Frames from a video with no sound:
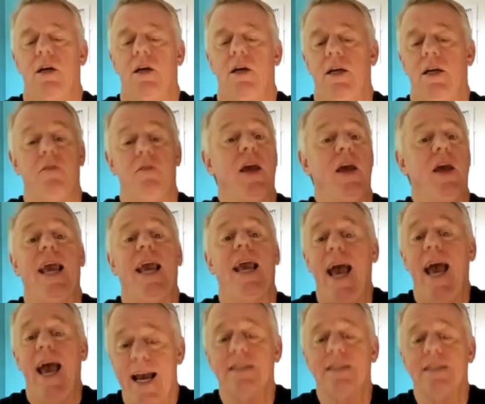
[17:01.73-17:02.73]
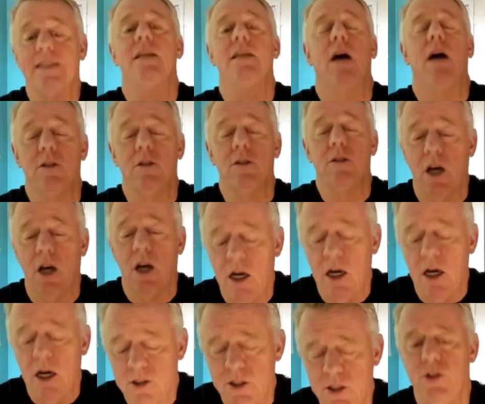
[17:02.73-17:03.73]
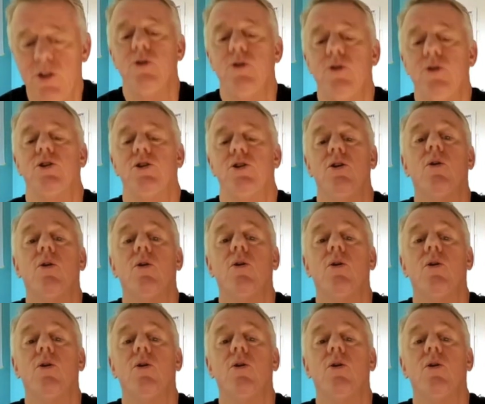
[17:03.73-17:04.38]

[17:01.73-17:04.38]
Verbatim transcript: if they act in unconstitutional,